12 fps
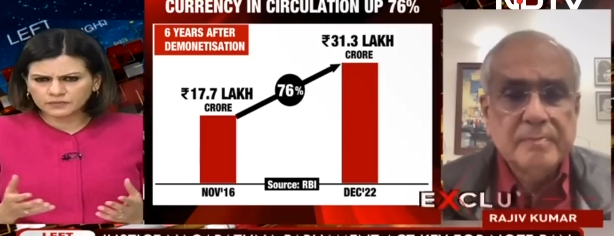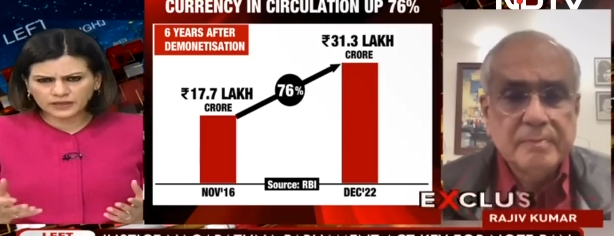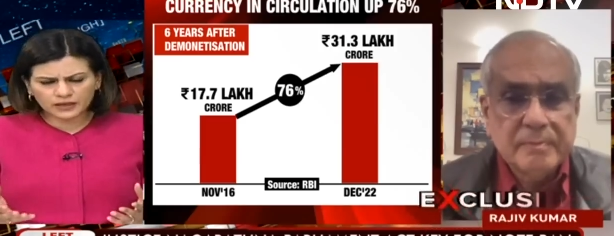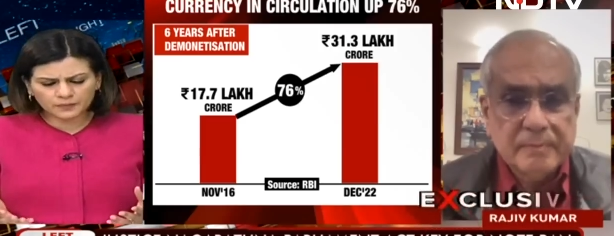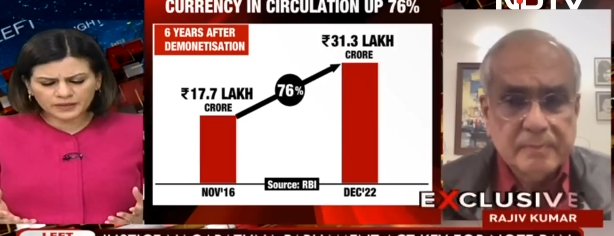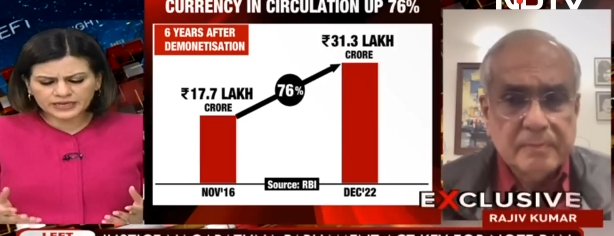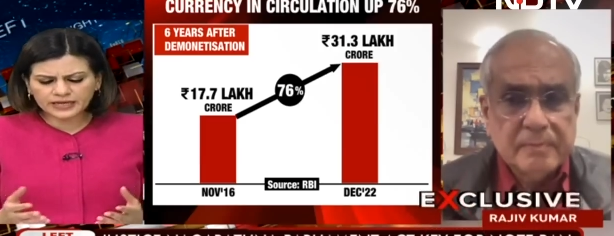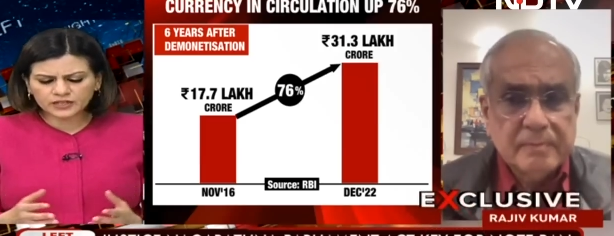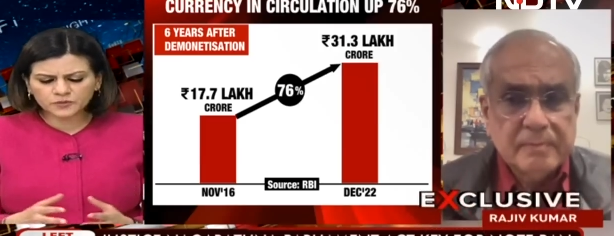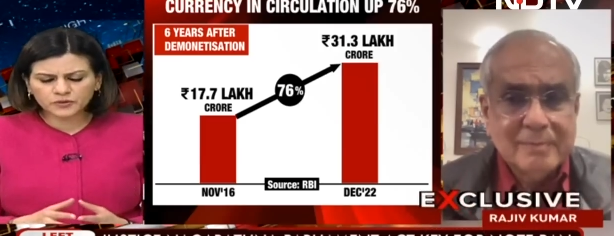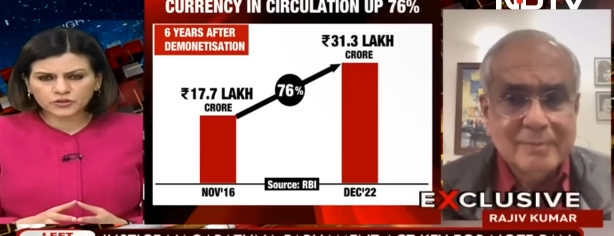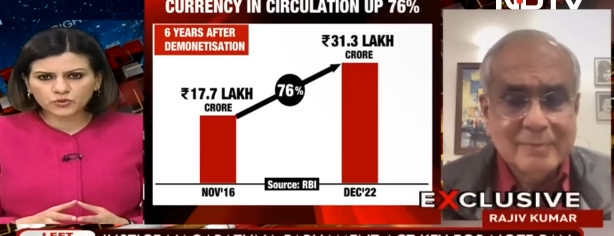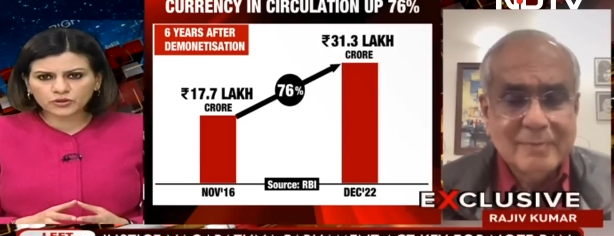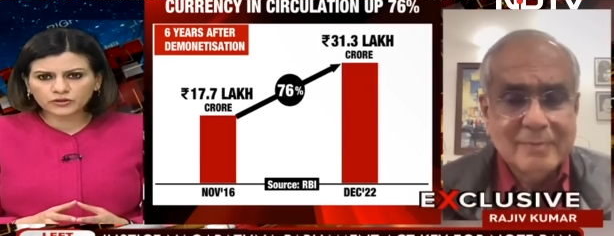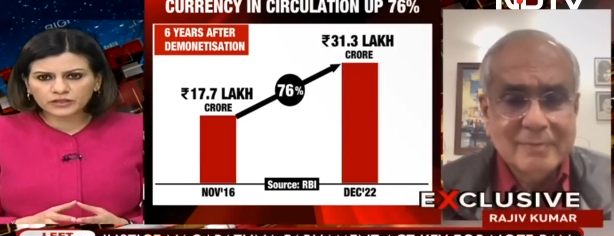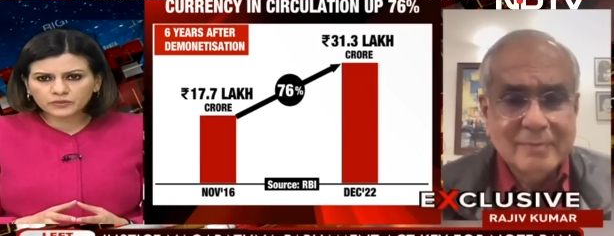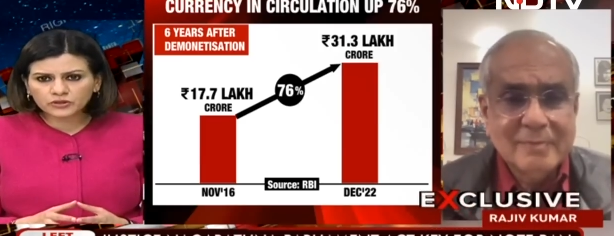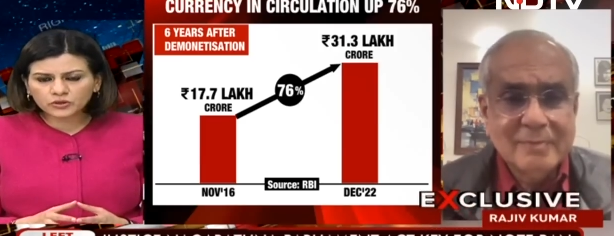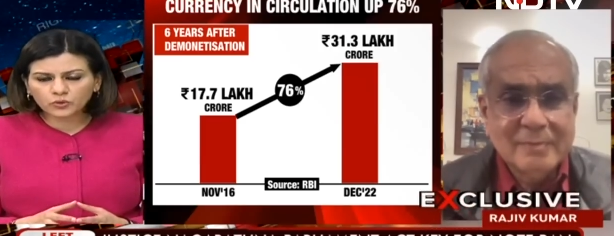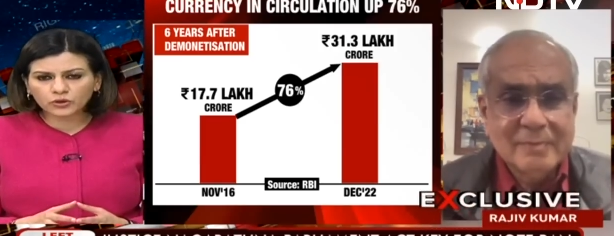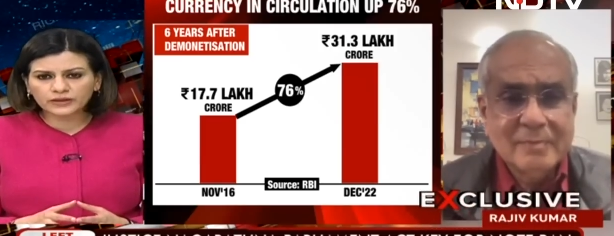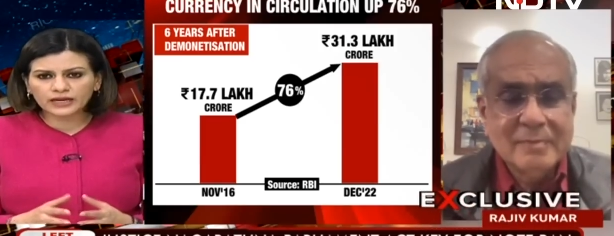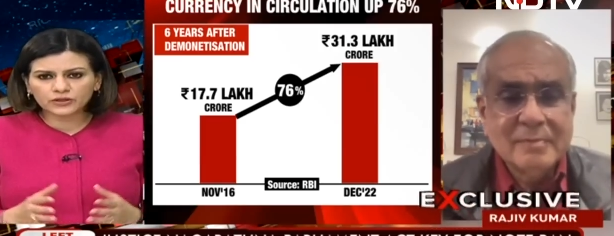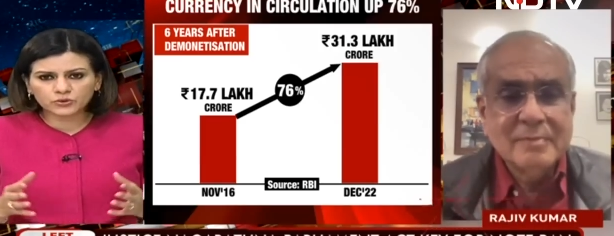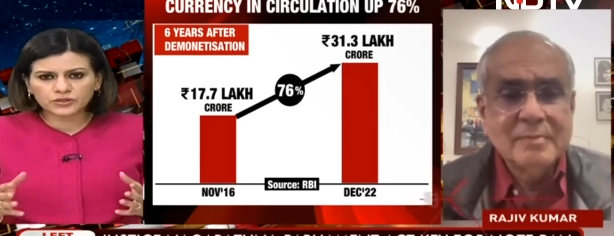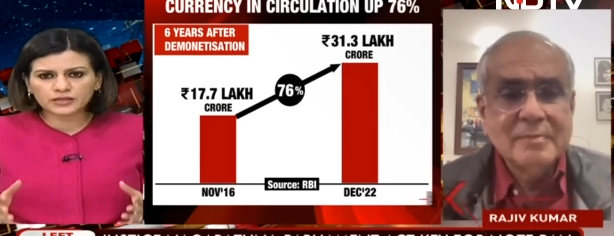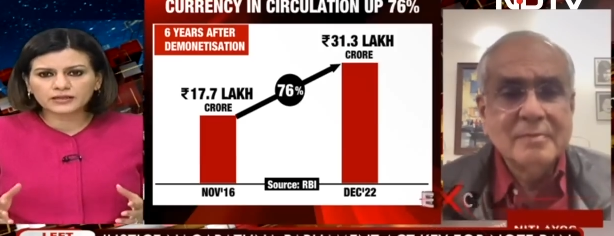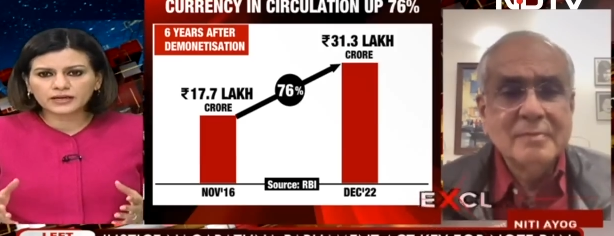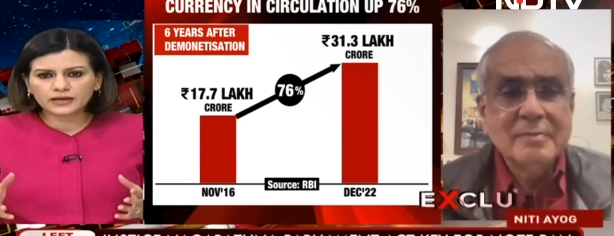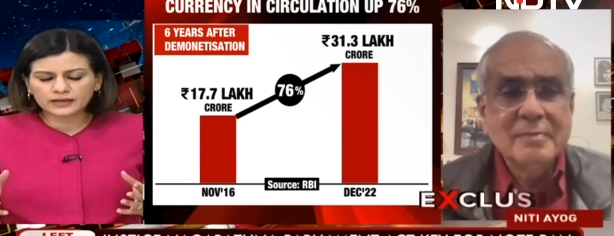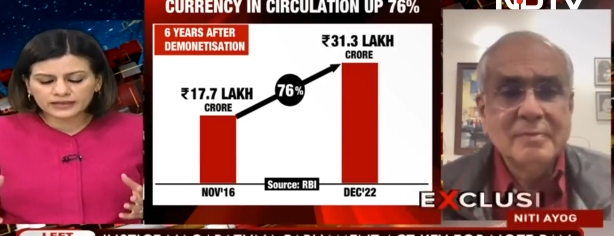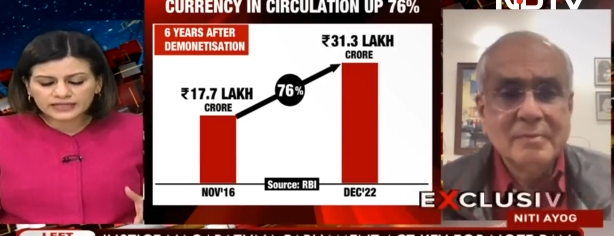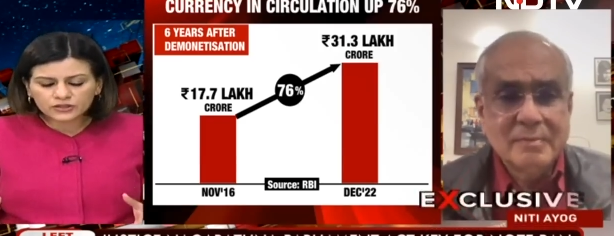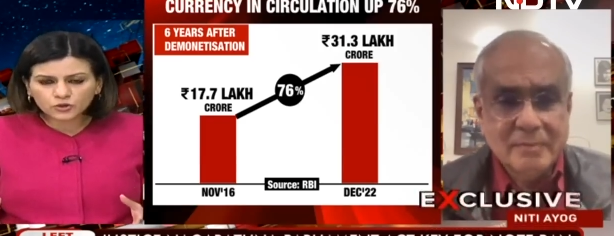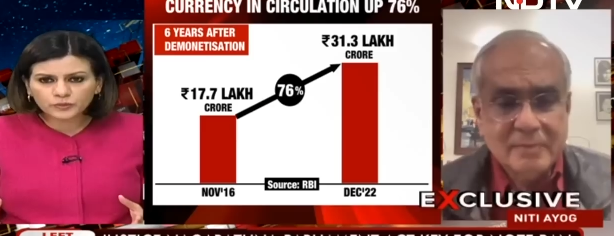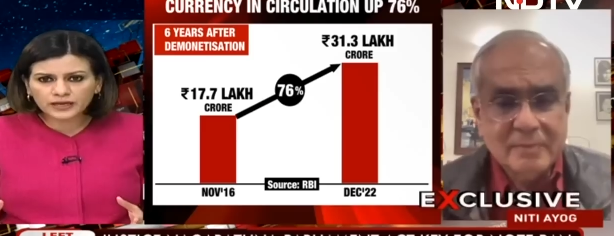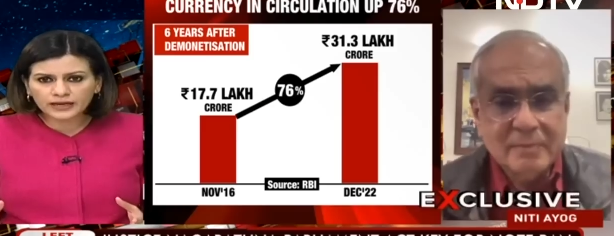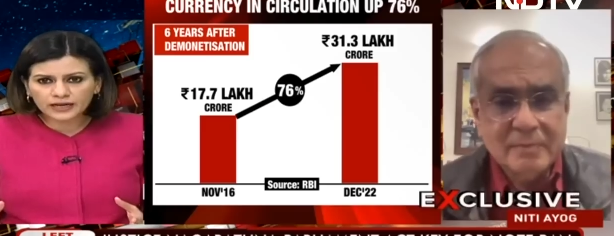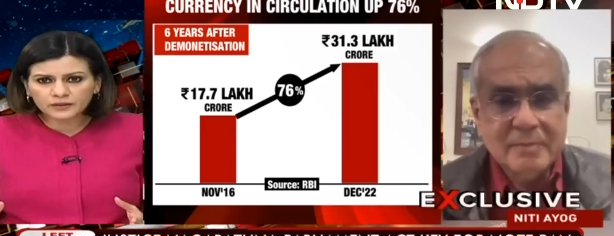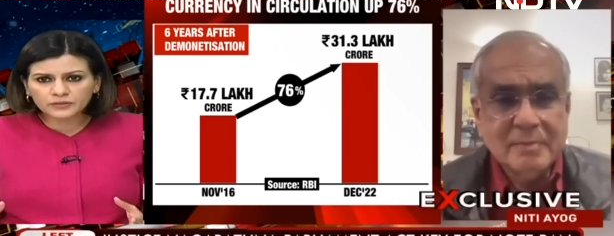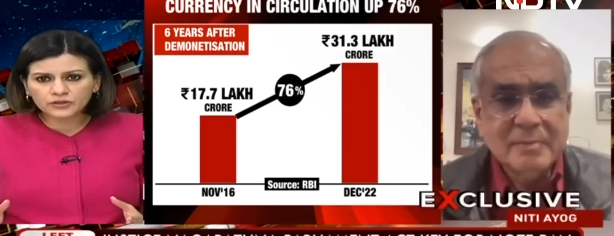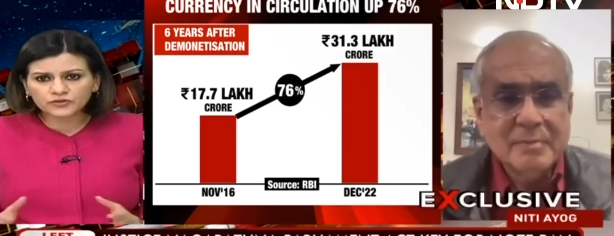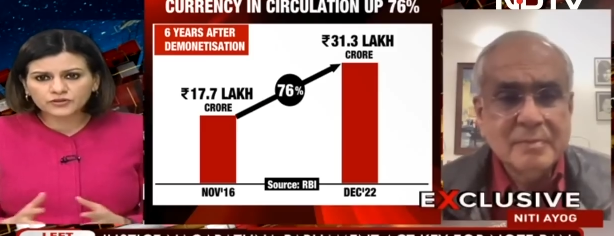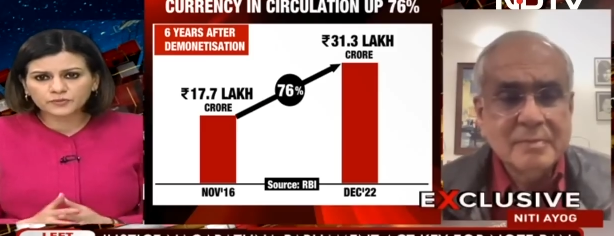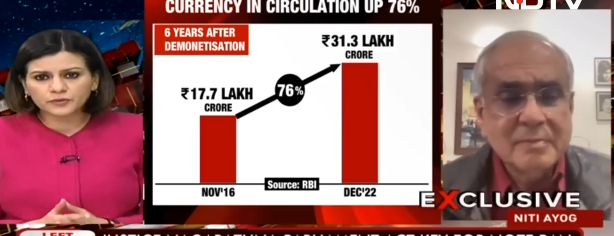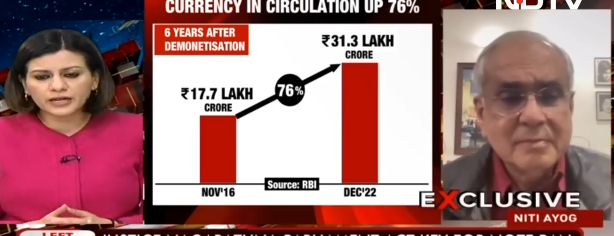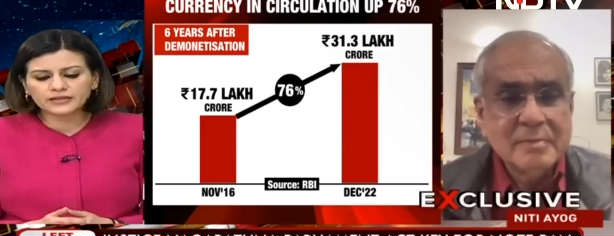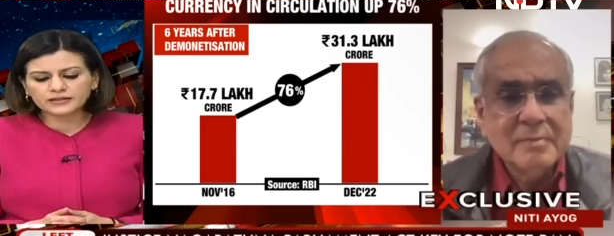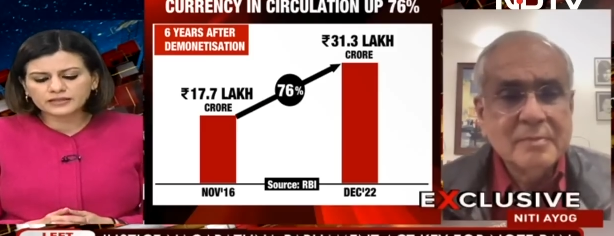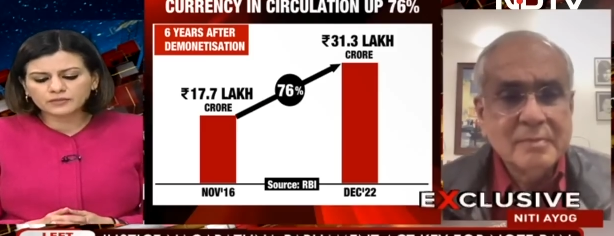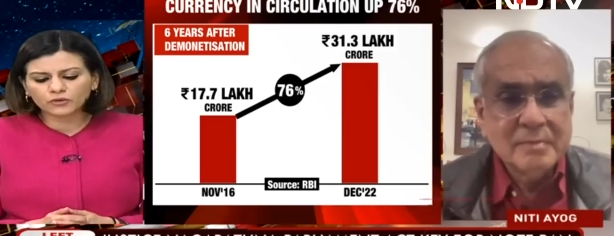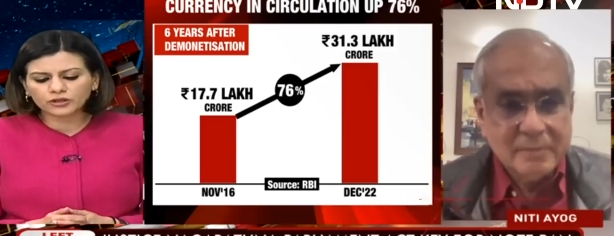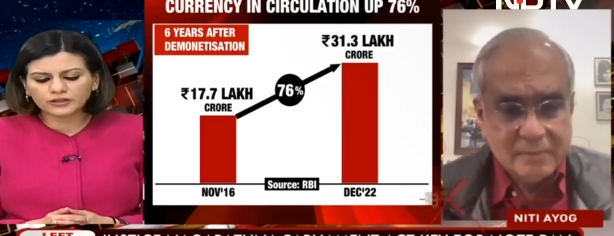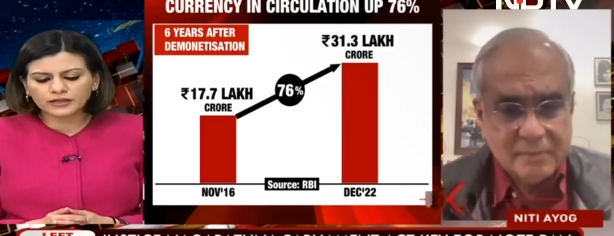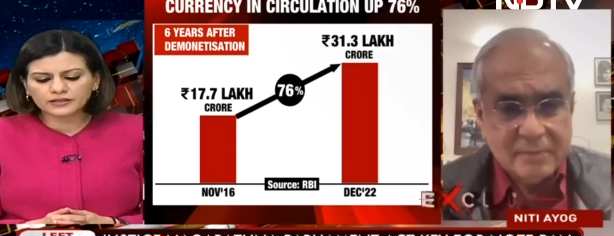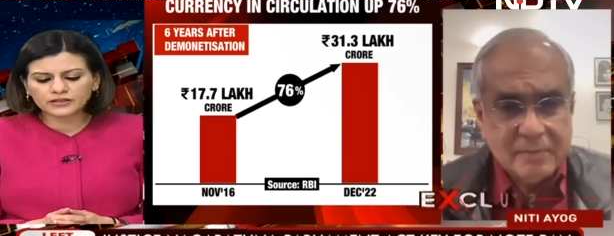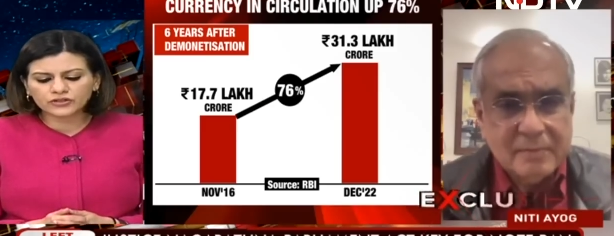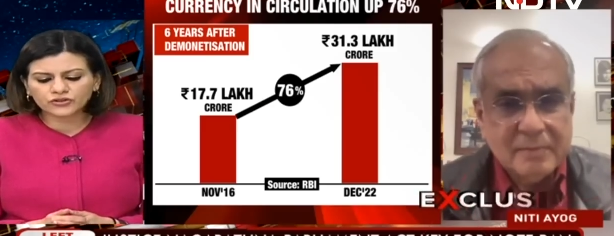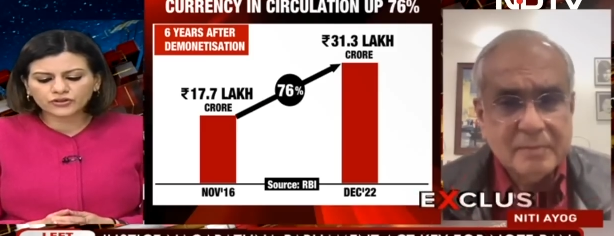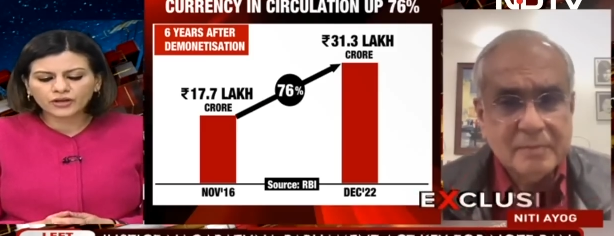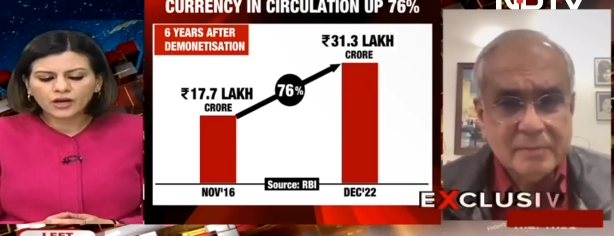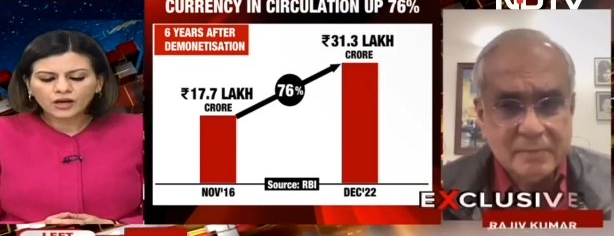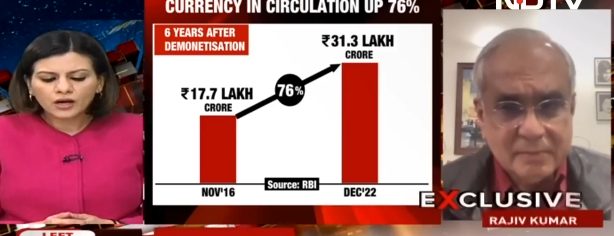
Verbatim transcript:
Speaker 1: There are many experts who agree with you on that, who say there needs to be an element of surprise in demonetization.